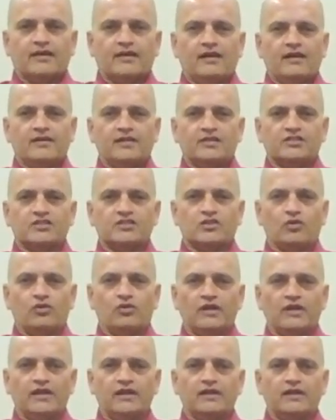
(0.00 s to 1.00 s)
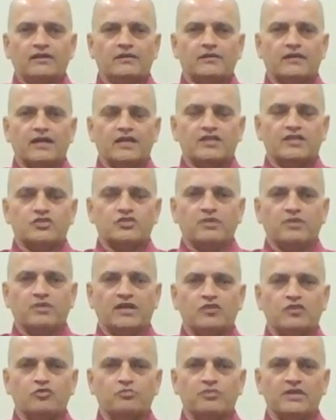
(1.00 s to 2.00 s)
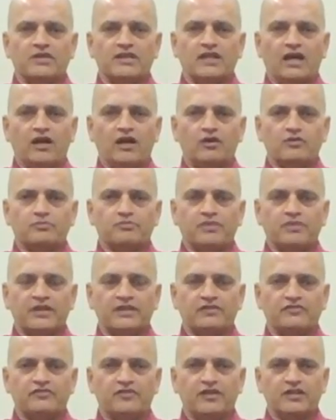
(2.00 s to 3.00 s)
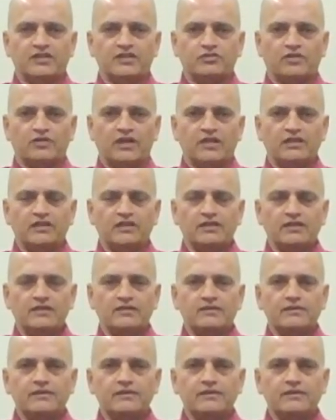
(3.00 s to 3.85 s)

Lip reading: And then slowly, as you begin to breathe out, bring the fingers together.